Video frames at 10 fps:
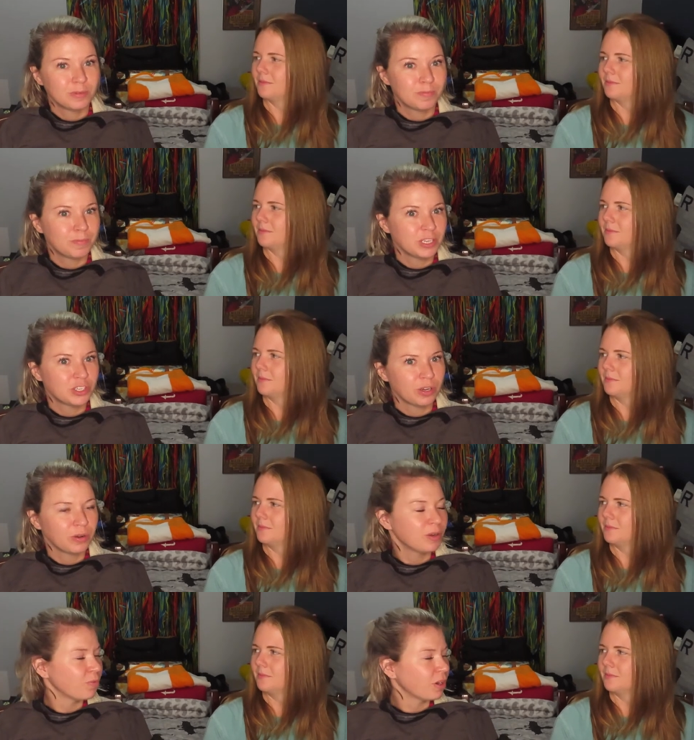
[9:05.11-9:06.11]
Speaker 1: to be
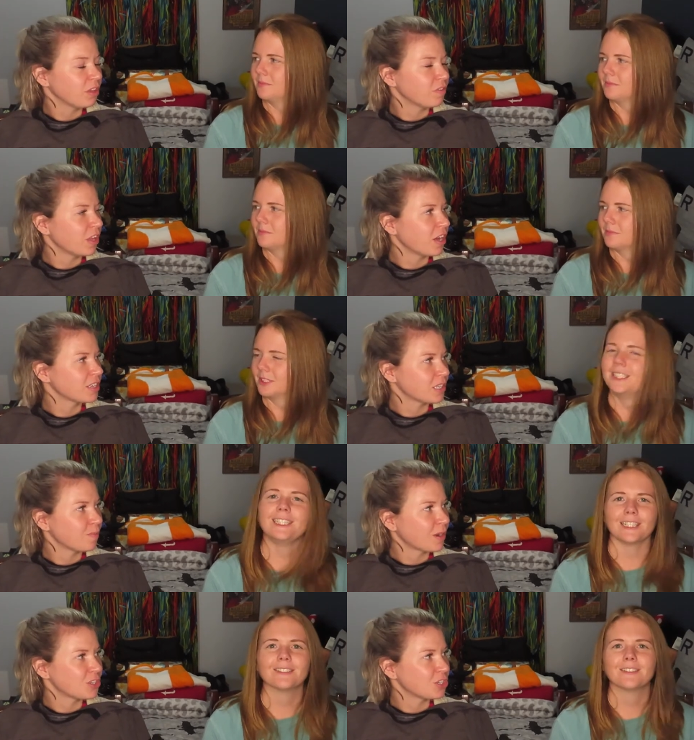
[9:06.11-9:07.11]
shown in one of the vlogs.
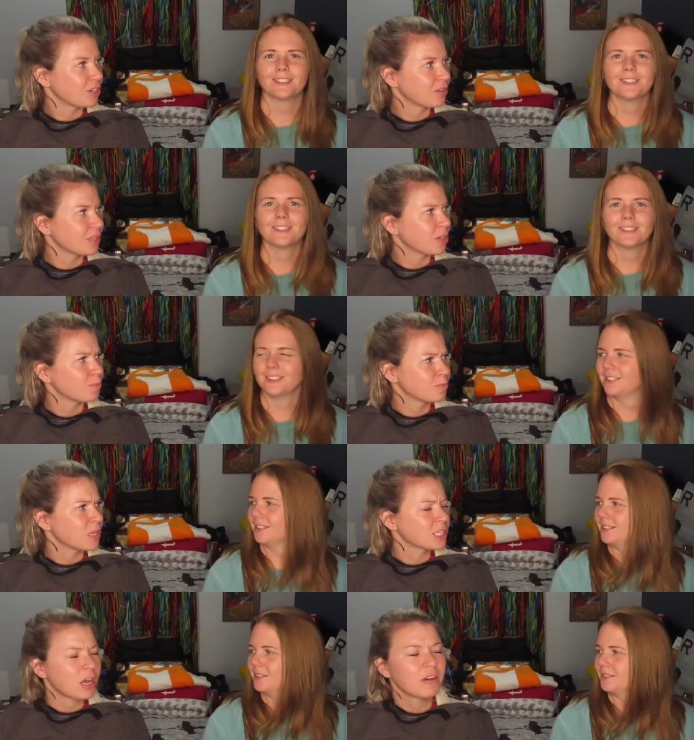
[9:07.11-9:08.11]
I'm yeah. not sure. That,
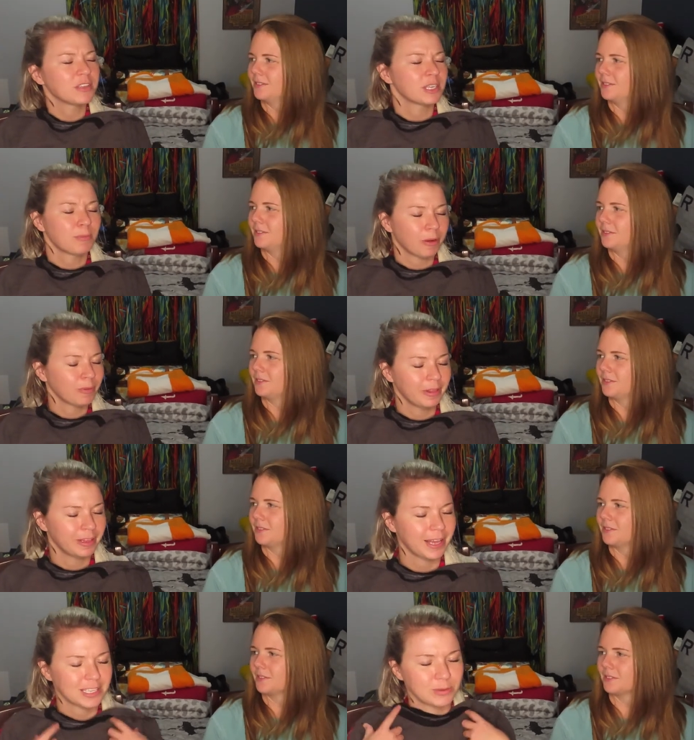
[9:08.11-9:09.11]
that's obviously probably
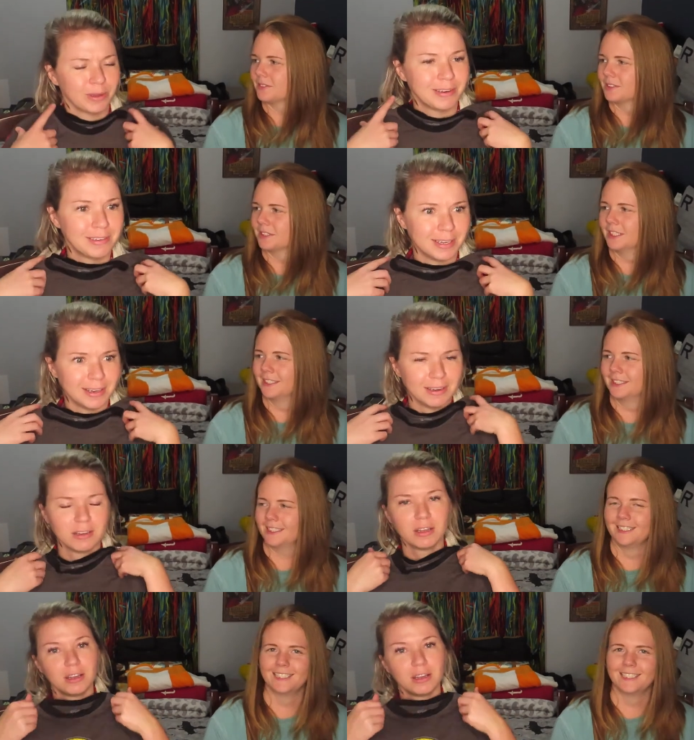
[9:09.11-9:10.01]
the last one, duh.